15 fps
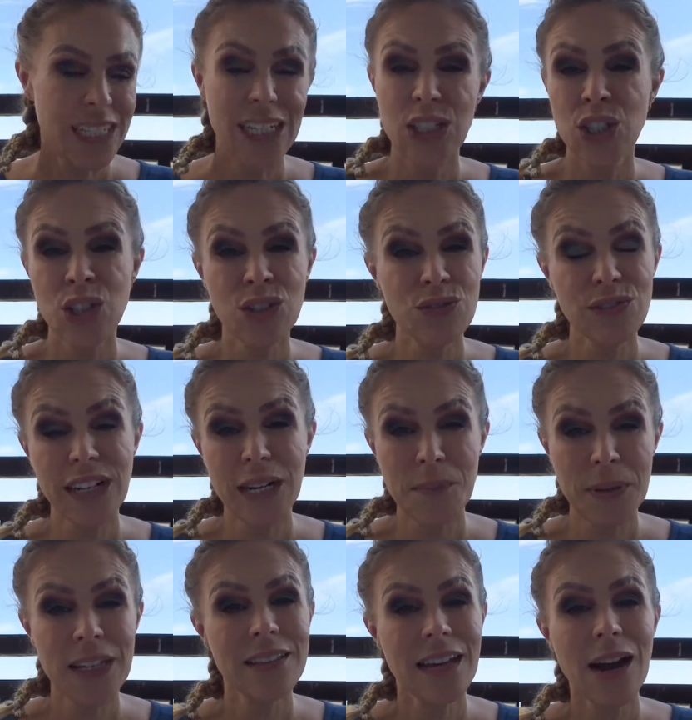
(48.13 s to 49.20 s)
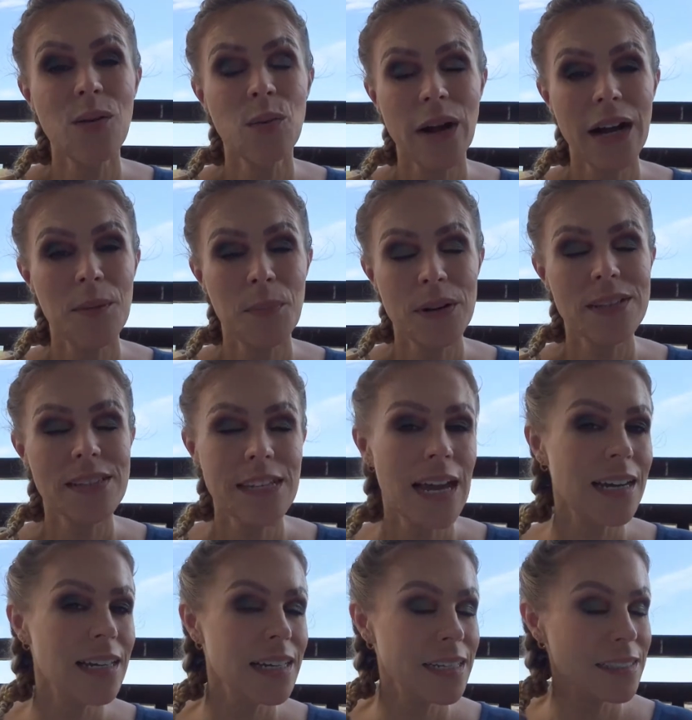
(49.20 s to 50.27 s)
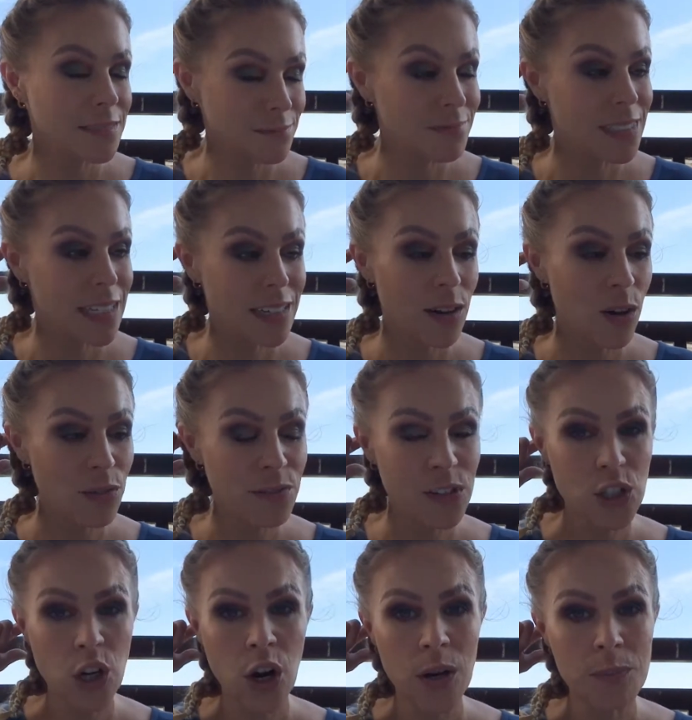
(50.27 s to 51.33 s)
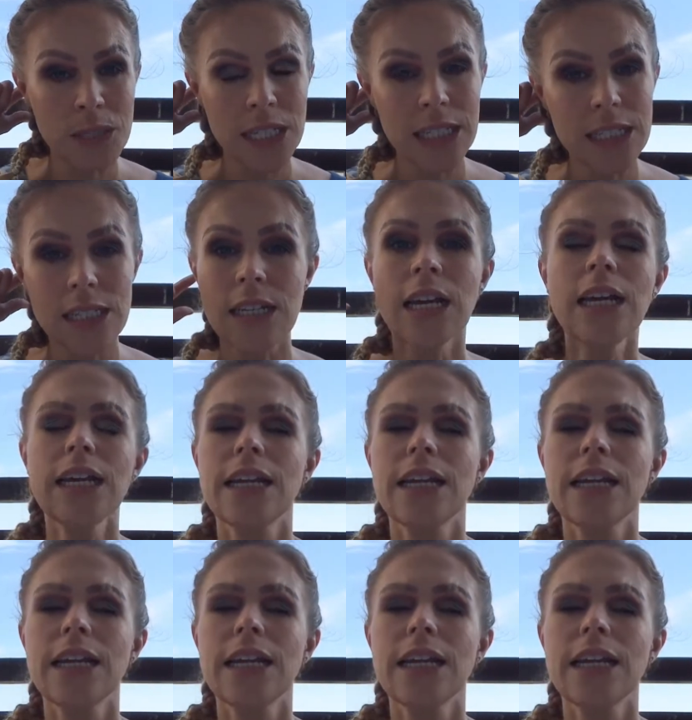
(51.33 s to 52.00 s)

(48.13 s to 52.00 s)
it shouldn't really be that way, but sadly it oftentimes is.